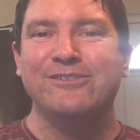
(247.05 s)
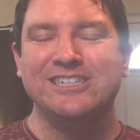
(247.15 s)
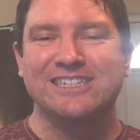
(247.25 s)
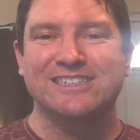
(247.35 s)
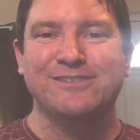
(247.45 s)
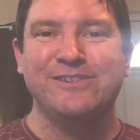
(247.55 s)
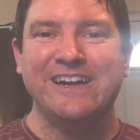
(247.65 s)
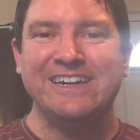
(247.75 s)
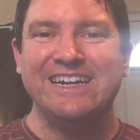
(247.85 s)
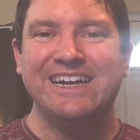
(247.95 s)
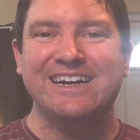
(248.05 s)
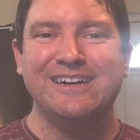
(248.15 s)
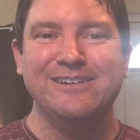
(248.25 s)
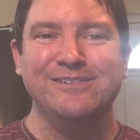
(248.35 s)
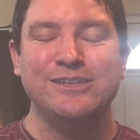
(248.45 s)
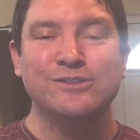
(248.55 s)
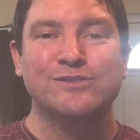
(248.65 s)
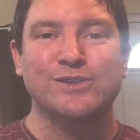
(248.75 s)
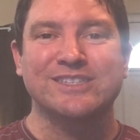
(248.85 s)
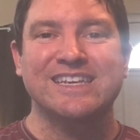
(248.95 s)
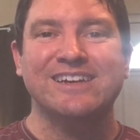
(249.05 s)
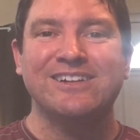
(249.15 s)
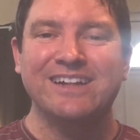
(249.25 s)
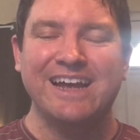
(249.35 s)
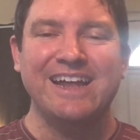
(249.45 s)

which is a very useful skill,